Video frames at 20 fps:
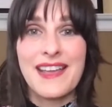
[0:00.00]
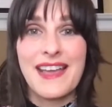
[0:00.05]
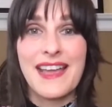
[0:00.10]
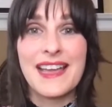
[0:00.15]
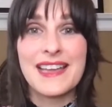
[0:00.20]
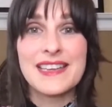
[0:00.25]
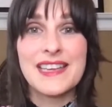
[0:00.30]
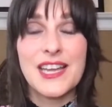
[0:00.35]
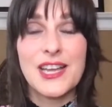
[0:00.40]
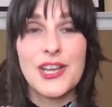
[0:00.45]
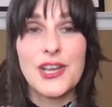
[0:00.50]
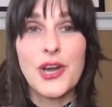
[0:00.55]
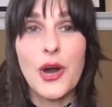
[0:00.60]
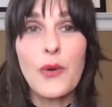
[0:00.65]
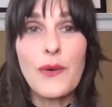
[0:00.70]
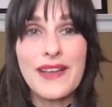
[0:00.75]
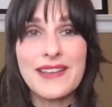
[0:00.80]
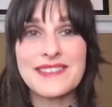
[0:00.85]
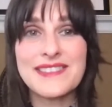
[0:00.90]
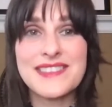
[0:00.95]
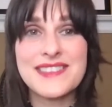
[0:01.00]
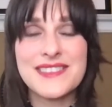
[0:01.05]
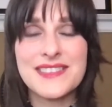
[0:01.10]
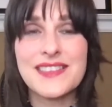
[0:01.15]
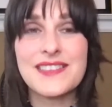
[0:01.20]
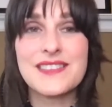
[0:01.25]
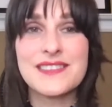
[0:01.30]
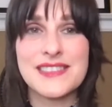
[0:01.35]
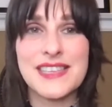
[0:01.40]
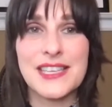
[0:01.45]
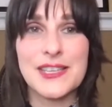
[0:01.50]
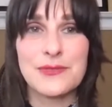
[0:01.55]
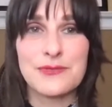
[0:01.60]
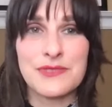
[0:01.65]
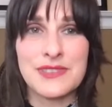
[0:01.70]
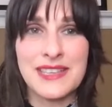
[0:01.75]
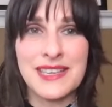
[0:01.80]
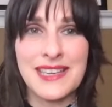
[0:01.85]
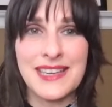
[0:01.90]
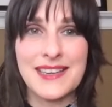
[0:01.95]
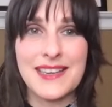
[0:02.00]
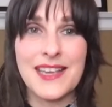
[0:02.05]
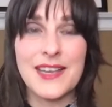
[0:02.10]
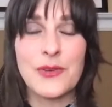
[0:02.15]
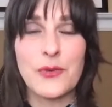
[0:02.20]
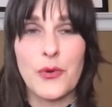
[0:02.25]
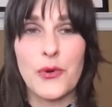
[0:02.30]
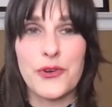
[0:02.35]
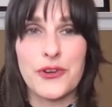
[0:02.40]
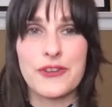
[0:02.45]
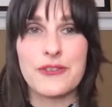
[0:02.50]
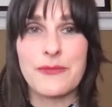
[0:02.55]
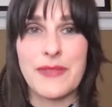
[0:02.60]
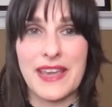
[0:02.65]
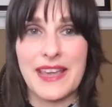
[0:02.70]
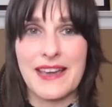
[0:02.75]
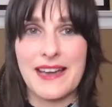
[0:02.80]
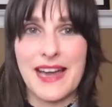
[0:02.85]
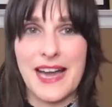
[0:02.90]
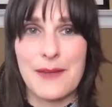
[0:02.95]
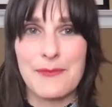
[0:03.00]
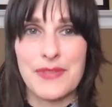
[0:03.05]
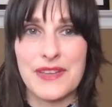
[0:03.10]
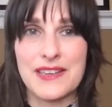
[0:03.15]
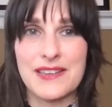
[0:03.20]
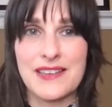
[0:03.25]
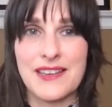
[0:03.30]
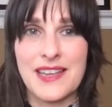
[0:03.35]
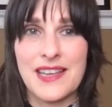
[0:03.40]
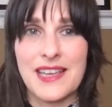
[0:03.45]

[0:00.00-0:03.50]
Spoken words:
and go get the skills that you need in order to make it happen.